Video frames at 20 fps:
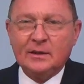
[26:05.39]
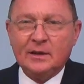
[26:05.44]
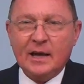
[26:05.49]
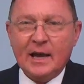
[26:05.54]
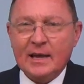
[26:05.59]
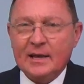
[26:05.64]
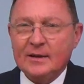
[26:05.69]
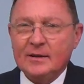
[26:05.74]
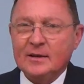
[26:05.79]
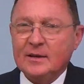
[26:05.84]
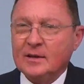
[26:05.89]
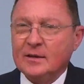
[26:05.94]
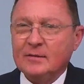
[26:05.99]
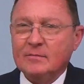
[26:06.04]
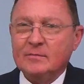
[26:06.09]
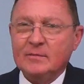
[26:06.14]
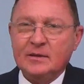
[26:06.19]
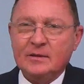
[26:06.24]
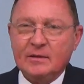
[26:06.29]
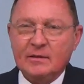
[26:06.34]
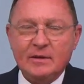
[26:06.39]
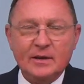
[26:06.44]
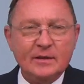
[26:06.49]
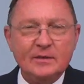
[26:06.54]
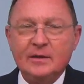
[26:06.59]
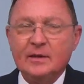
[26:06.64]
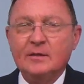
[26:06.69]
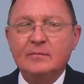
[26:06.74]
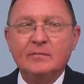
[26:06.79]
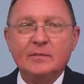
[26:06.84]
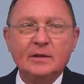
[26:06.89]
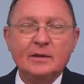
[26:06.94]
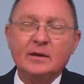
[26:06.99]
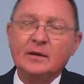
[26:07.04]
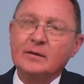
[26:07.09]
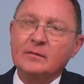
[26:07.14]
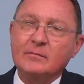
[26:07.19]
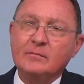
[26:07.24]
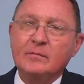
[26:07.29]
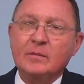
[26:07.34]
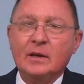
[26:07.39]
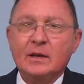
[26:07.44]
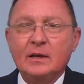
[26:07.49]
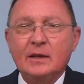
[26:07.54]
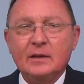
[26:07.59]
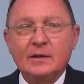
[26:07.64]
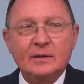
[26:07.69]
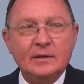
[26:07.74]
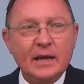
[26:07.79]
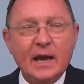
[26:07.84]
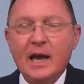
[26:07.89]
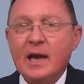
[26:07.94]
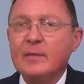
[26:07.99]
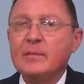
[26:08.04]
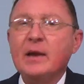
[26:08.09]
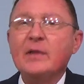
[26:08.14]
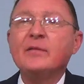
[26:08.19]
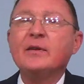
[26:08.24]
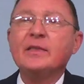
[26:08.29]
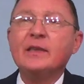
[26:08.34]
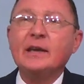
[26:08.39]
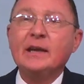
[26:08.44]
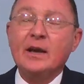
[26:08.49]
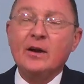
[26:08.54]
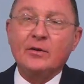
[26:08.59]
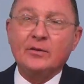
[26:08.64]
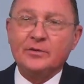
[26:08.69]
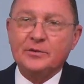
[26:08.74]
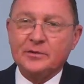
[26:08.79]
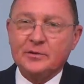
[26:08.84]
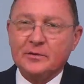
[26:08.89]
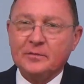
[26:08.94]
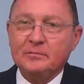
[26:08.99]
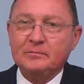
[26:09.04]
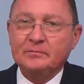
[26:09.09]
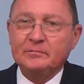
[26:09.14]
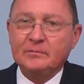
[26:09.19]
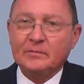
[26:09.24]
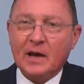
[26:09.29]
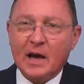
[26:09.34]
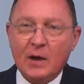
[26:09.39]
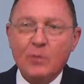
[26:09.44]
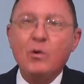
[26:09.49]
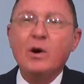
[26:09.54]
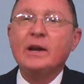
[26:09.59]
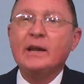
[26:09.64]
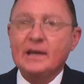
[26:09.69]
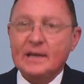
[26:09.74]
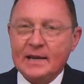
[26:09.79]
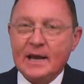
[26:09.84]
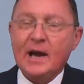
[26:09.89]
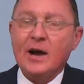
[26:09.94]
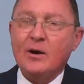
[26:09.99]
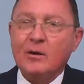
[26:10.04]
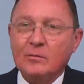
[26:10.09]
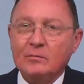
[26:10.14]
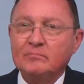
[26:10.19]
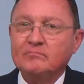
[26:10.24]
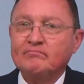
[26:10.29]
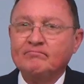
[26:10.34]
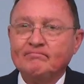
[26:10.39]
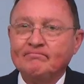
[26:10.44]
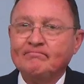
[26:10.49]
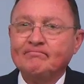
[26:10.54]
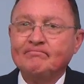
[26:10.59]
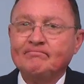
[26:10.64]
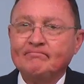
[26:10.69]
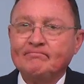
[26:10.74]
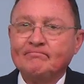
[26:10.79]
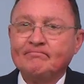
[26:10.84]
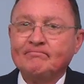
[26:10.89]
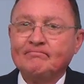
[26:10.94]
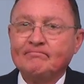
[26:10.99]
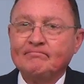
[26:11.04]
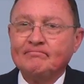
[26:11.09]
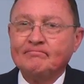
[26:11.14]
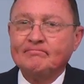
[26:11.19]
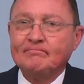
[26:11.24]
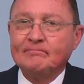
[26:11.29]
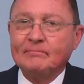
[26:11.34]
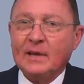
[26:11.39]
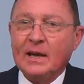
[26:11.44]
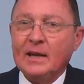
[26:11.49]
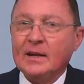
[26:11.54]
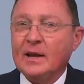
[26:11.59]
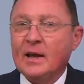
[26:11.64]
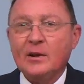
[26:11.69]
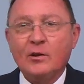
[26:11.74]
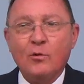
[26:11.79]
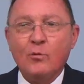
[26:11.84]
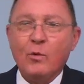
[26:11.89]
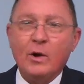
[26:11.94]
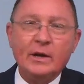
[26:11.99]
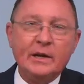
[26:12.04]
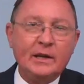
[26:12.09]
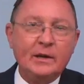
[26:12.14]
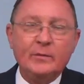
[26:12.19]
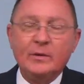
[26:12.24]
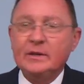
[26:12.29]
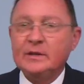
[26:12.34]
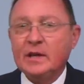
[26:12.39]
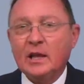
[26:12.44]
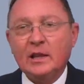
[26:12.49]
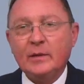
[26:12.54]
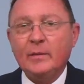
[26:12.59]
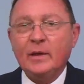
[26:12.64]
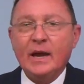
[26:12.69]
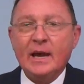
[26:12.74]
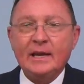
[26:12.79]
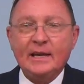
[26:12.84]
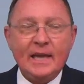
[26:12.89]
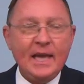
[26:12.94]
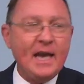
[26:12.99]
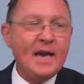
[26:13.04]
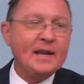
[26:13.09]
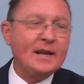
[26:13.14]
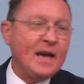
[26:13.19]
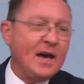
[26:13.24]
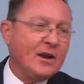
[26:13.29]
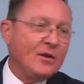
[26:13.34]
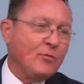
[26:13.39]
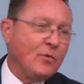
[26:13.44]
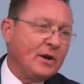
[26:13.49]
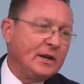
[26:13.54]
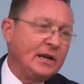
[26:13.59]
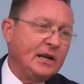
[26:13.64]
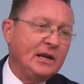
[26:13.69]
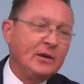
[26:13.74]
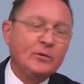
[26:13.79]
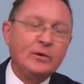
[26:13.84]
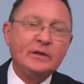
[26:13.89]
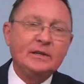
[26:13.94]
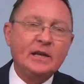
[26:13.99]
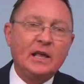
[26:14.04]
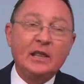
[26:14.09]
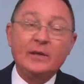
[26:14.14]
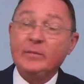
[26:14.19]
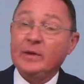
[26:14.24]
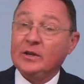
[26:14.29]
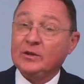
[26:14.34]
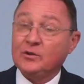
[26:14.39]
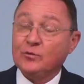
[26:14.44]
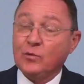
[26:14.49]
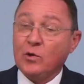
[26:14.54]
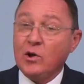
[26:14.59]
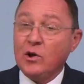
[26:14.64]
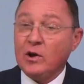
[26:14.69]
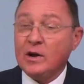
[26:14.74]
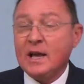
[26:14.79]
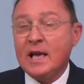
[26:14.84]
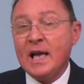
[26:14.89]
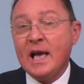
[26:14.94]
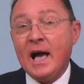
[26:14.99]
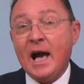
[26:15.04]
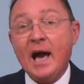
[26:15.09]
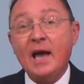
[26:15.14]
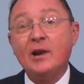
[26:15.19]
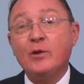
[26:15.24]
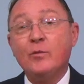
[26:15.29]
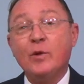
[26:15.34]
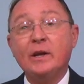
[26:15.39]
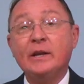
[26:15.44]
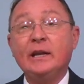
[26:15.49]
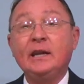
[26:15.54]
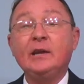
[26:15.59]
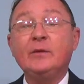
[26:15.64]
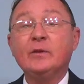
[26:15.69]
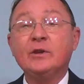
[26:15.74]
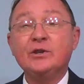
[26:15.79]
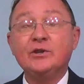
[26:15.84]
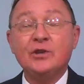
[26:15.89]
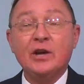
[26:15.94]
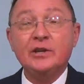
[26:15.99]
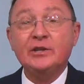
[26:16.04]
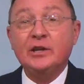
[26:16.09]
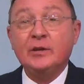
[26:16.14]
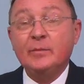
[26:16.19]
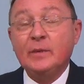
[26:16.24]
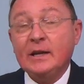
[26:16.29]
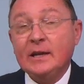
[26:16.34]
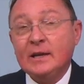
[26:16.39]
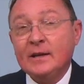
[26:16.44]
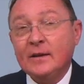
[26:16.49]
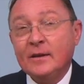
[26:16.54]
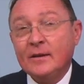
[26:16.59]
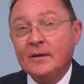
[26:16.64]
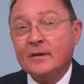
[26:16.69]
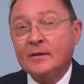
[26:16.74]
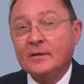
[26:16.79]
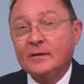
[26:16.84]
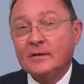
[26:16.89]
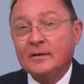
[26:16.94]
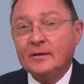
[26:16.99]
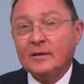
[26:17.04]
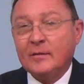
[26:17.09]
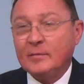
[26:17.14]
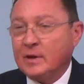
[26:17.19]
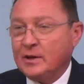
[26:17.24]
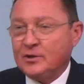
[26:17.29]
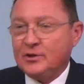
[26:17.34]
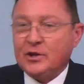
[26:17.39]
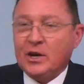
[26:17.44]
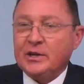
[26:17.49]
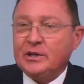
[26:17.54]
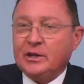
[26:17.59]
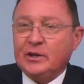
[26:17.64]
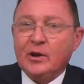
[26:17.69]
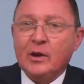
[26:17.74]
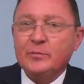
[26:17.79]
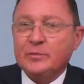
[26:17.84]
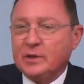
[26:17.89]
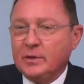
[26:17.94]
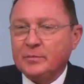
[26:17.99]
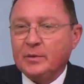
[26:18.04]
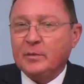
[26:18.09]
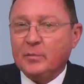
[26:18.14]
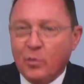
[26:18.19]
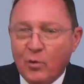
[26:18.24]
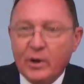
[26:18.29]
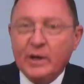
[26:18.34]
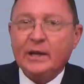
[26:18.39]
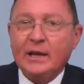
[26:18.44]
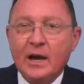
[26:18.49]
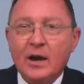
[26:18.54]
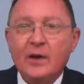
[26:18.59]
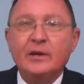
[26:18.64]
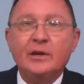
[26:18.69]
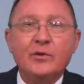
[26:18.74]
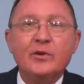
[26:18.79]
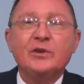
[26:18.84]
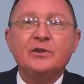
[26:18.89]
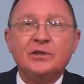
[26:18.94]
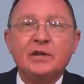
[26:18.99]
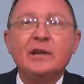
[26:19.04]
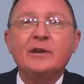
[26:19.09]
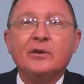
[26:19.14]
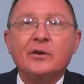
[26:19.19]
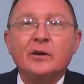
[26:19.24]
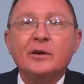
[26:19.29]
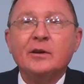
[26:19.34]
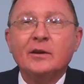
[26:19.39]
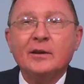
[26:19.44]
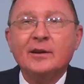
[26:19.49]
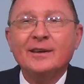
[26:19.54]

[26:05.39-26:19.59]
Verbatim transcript: And uh, uh, damn everything else. I want it now. And I don't want anyone telling me I can't. I don't want anyone telling me it's wrong. I don't want anyone judging me. I'm not judging you, I'm simply pointing out you're a sinner.